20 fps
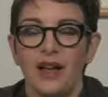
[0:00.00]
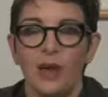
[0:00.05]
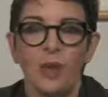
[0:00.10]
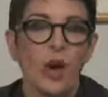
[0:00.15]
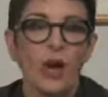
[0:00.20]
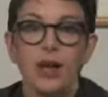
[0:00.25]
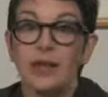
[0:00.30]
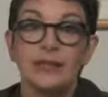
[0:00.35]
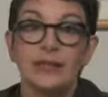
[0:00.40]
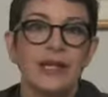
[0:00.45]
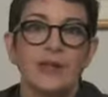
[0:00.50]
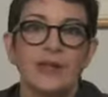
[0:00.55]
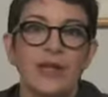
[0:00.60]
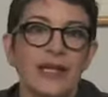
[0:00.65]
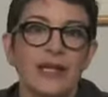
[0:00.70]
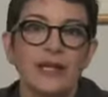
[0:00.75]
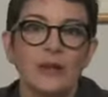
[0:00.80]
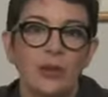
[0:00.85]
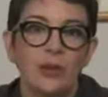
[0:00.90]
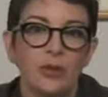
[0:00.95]
A walk down
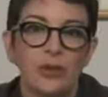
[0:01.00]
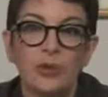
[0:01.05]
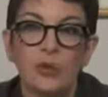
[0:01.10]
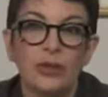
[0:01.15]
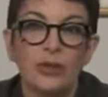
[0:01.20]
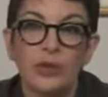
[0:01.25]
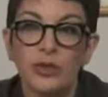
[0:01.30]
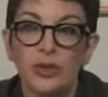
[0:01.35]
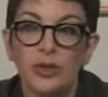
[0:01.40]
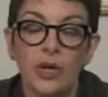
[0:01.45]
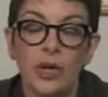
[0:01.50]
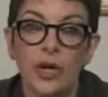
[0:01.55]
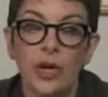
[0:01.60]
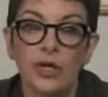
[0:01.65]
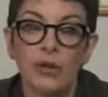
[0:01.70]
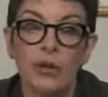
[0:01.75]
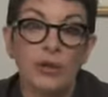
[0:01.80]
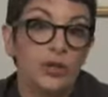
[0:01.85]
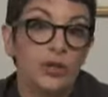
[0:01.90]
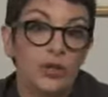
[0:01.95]
any grocery store
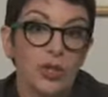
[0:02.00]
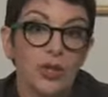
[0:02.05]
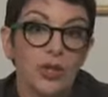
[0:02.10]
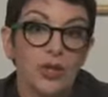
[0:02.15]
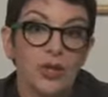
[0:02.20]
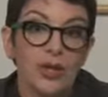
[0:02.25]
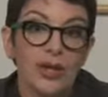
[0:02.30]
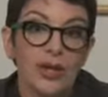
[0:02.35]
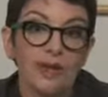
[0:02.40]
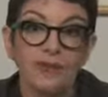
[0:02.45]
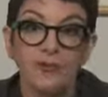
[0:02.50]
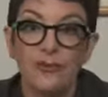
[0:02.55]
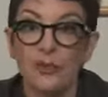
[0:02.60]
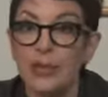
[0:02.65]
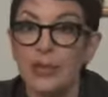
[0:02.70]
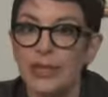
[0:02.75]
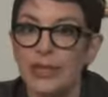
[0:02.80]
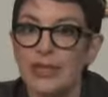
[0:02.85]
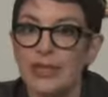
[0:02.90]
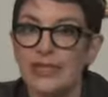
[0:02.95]
aisle will show you that
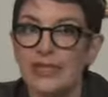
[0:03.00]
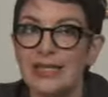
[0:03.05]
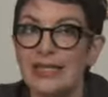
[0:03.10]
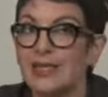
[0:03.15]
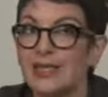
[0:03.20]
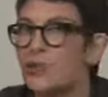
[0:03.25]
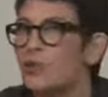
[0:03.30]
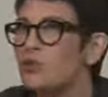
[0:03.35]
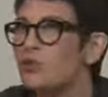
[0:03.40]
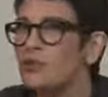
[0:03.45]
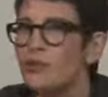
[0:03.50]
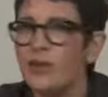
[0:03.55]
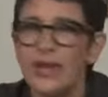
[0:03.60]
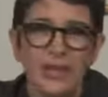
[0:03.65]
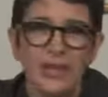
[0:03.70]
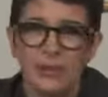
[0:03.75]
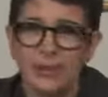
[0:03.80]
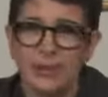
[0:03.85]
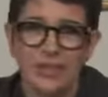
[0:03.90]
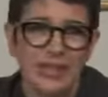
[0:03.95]
foodiness is
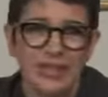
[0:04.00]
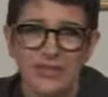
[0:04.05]
incredibly